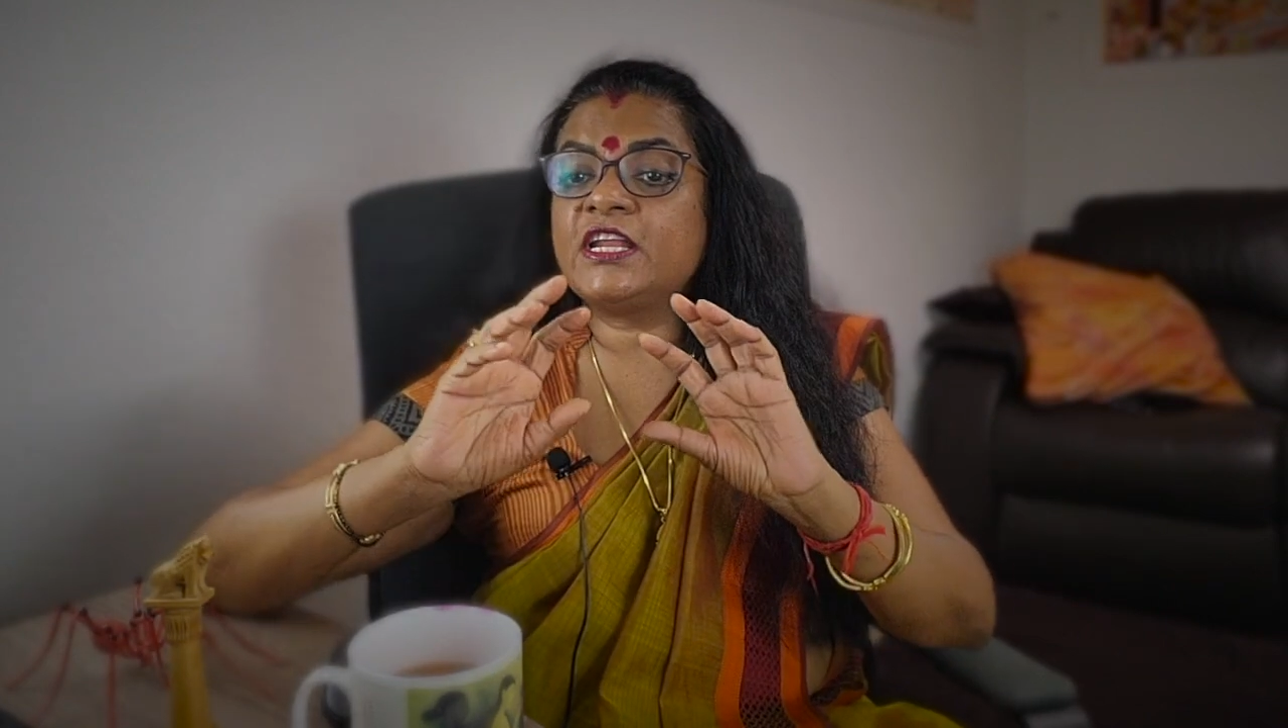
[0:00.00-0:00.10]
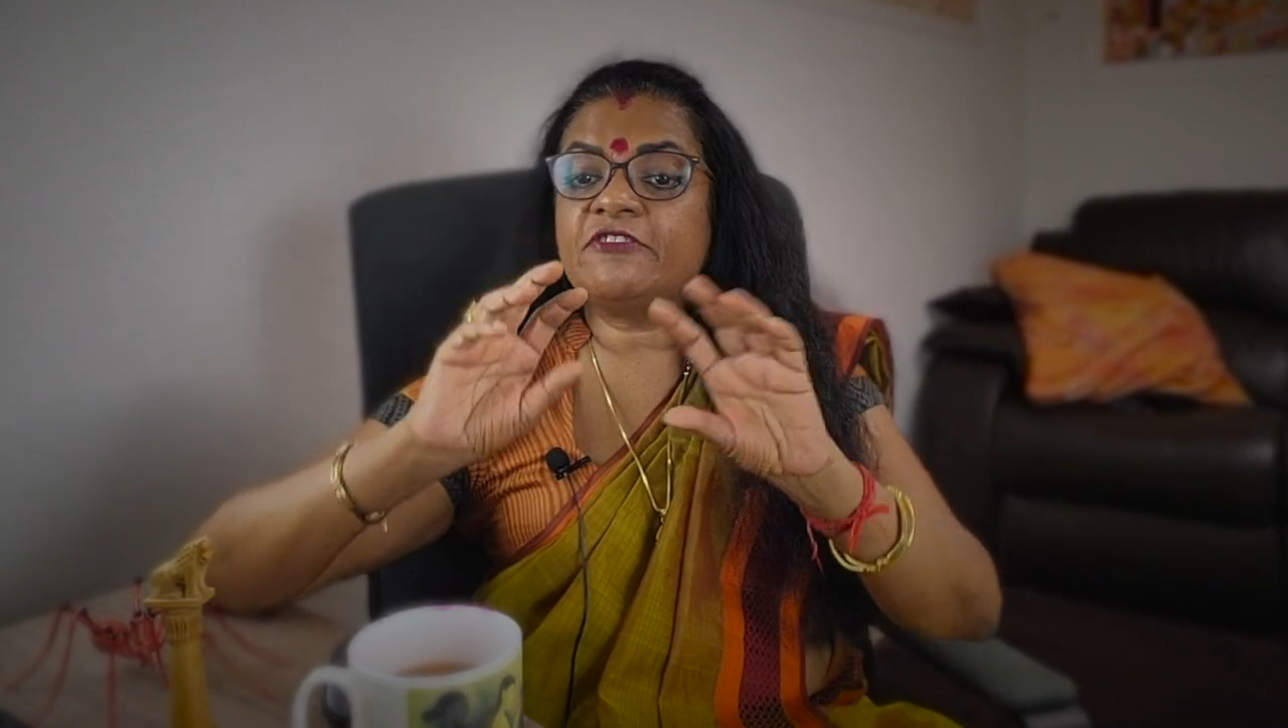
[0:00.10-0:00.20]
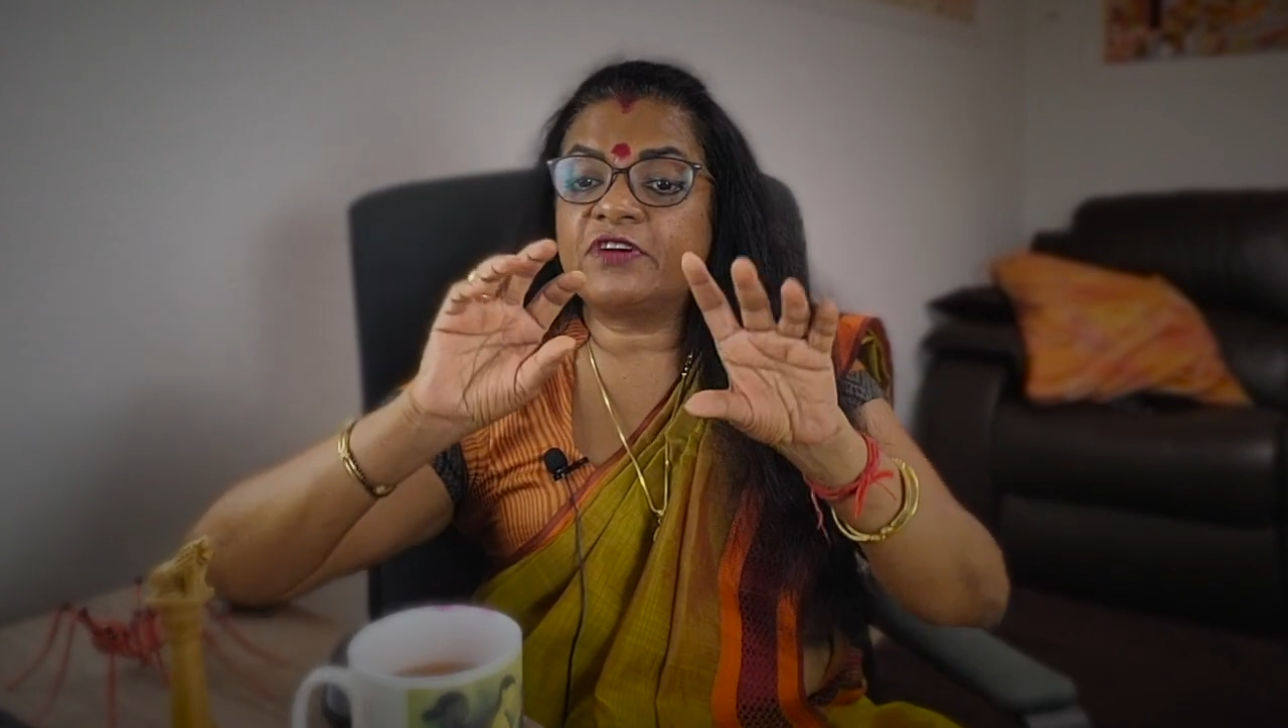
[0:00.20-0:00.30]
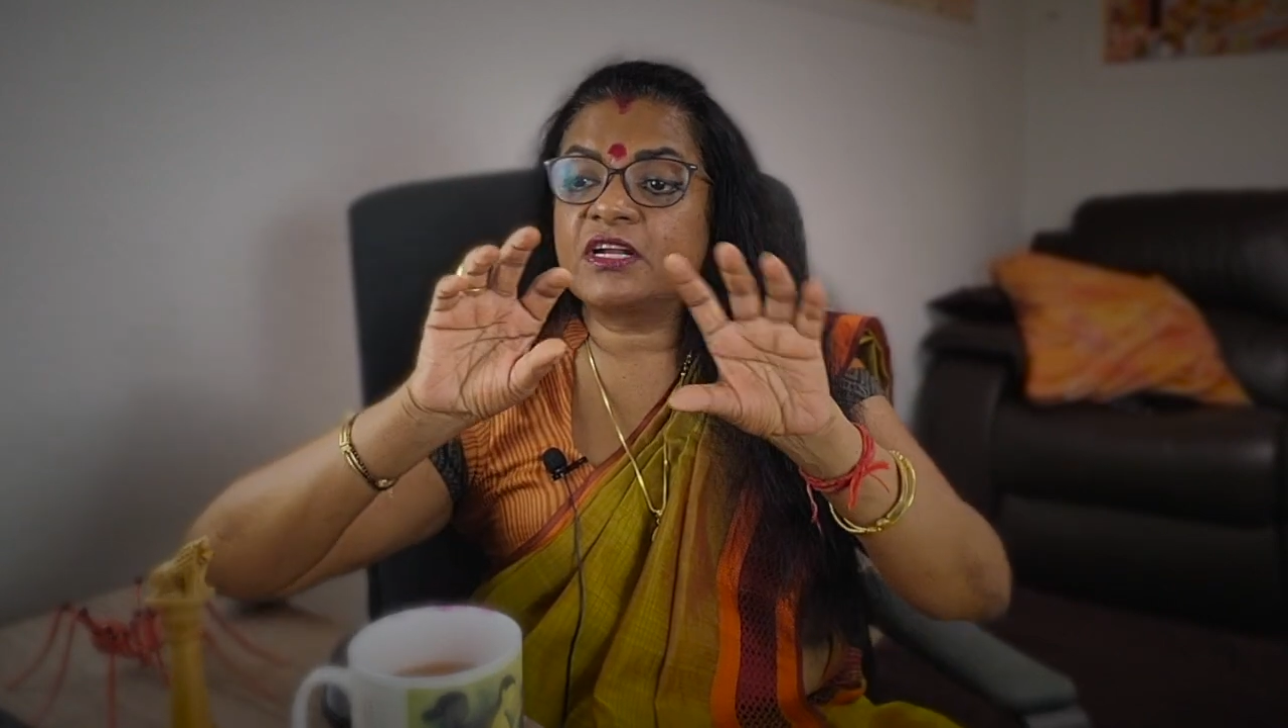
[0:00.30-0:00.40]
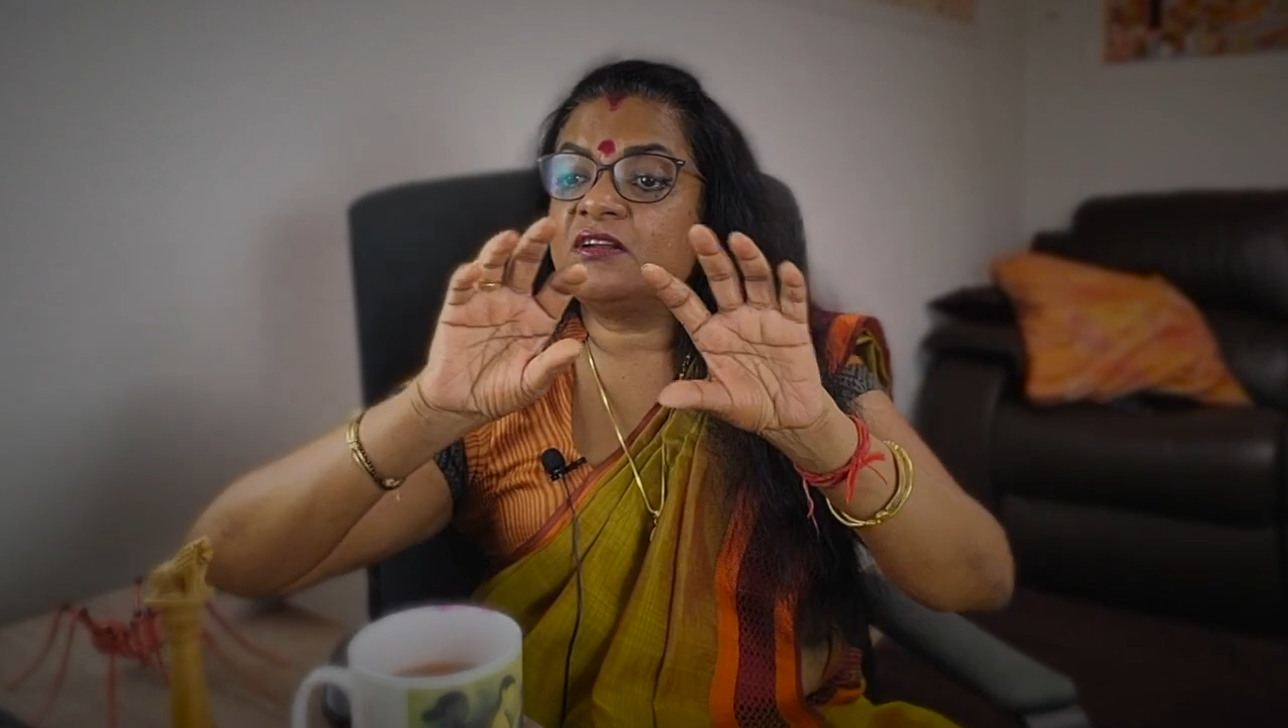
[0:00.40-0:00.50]

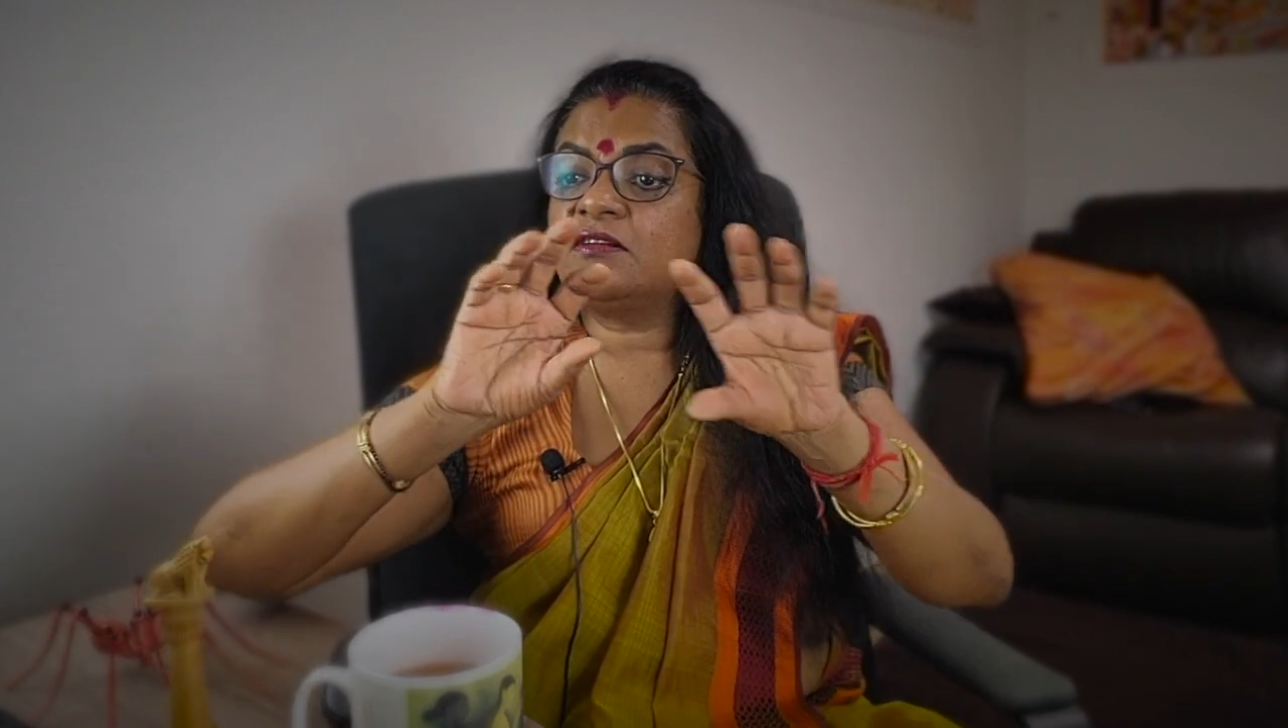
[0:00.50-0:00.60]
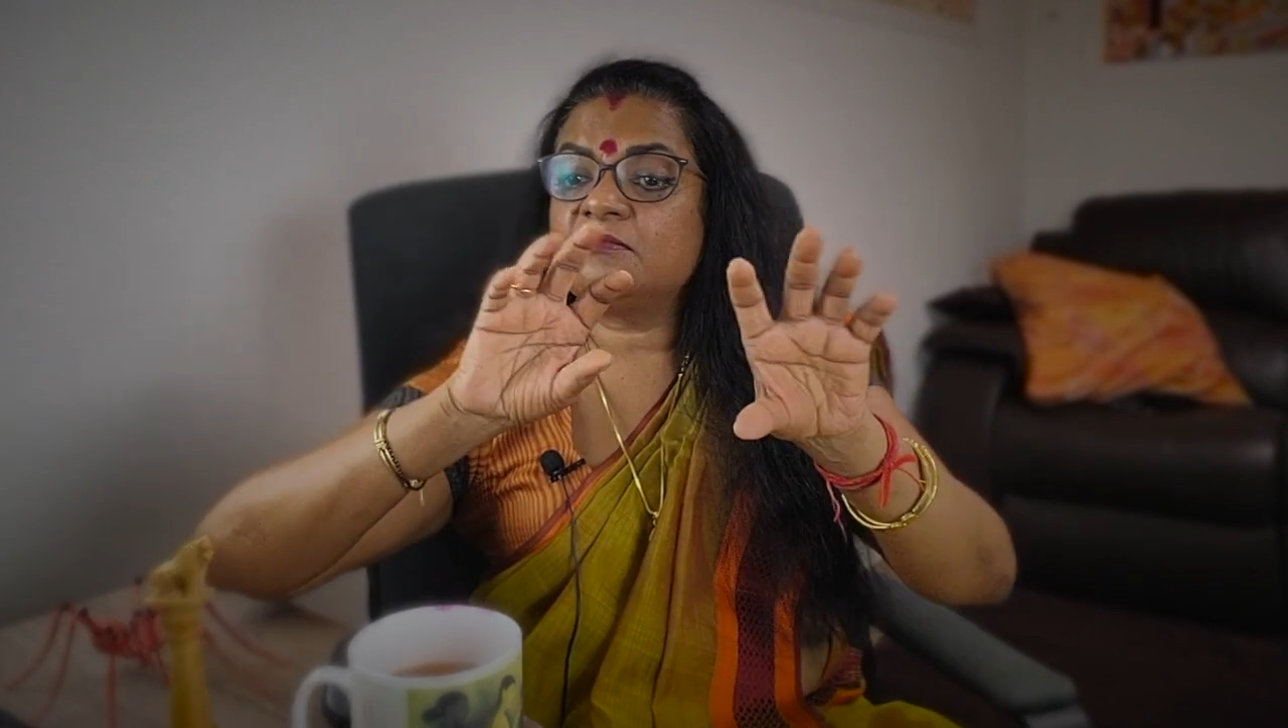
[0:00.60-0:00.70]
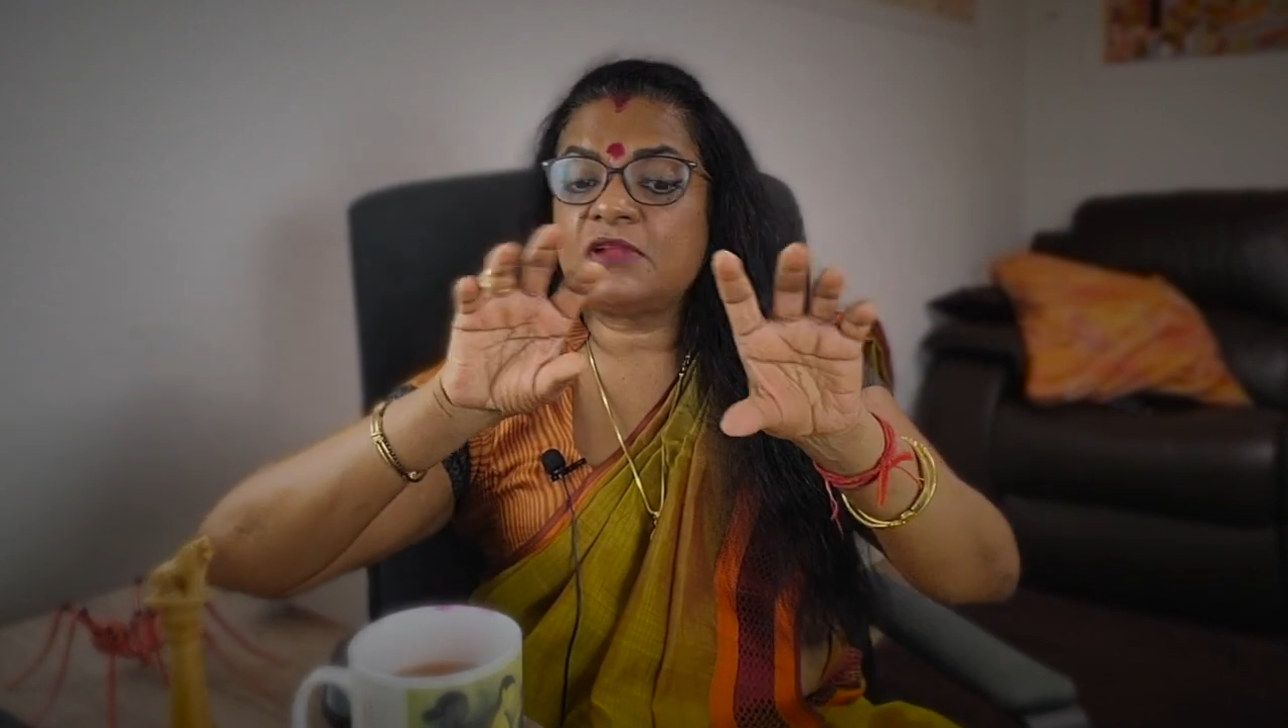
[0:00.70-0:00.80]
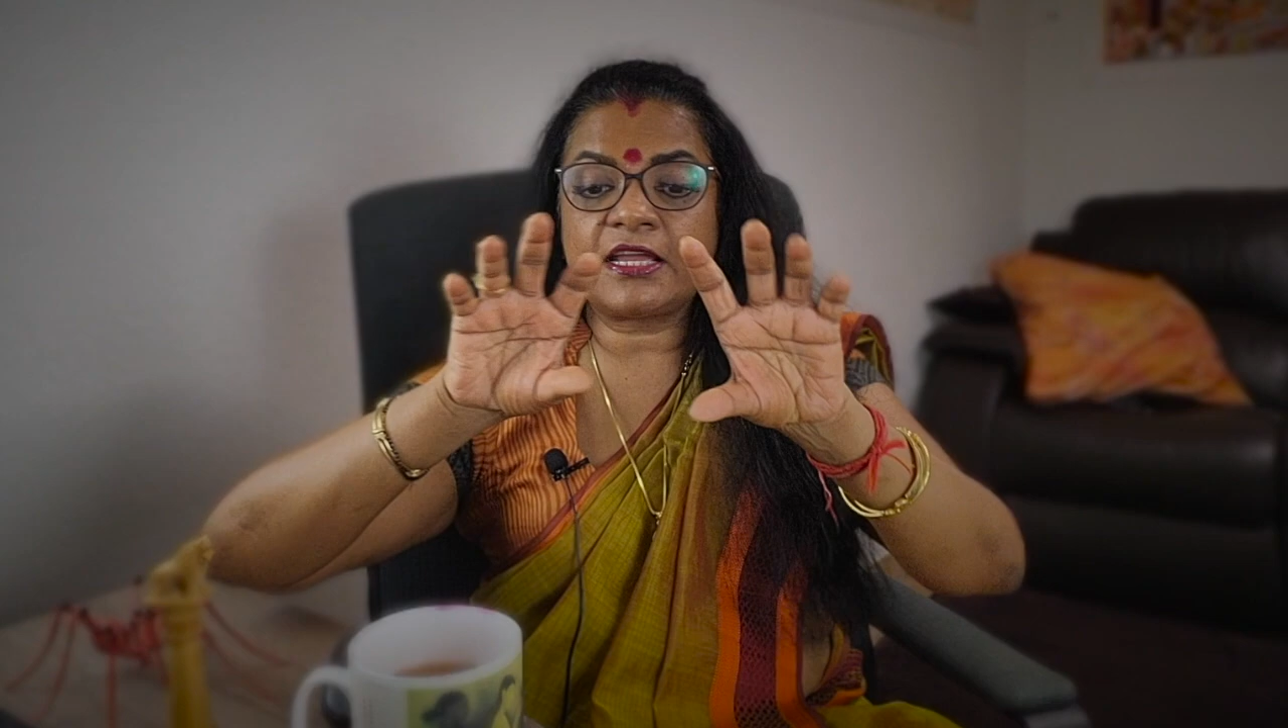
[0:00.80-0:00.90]
fit in like